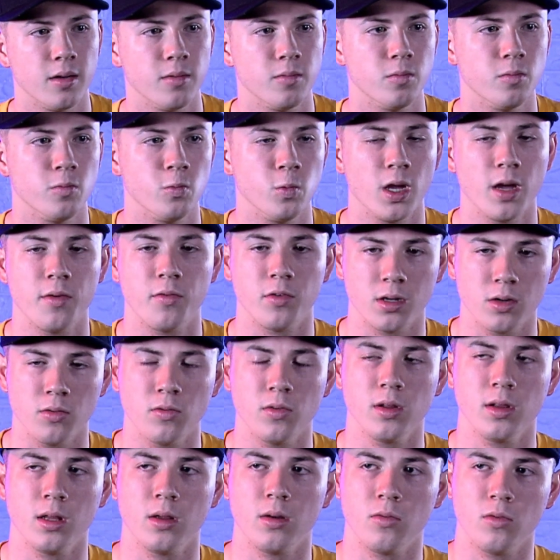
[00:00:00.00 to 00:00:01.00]
We have a
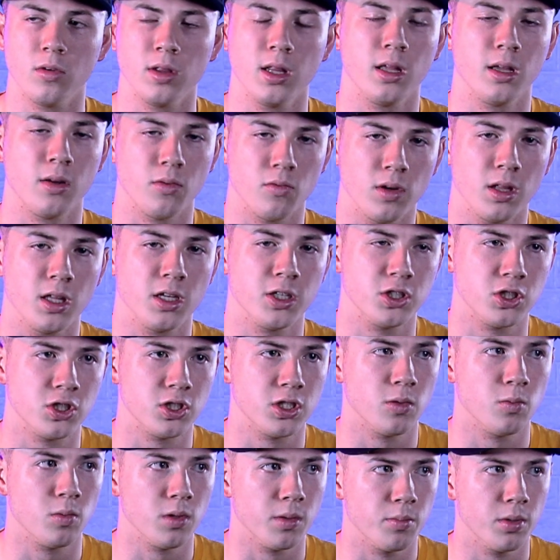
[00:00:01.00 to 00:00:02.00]
good
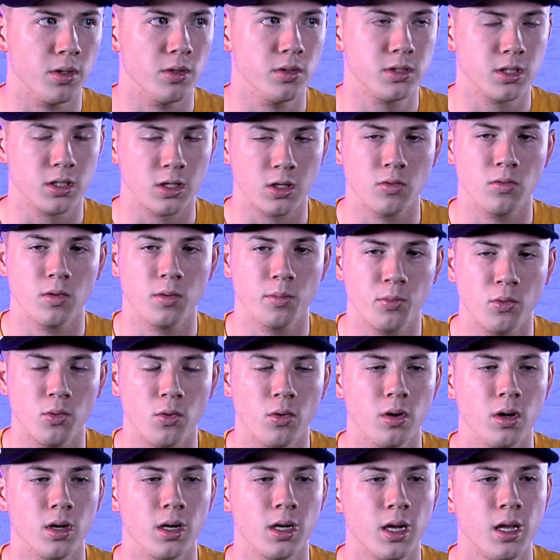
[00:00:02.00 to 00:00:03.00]
relationship. We built a good
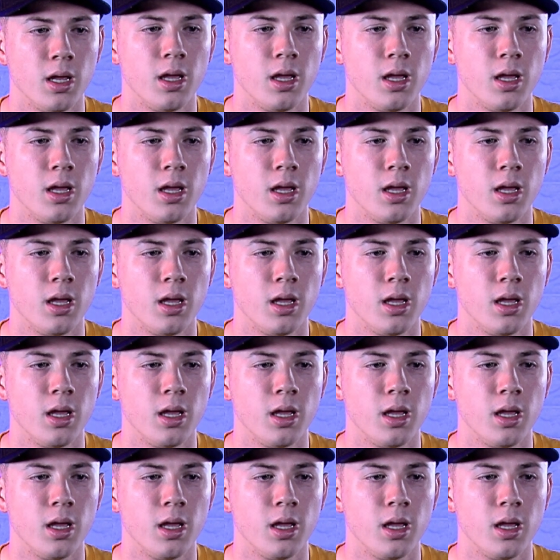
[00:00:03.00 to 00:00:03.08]
rapport.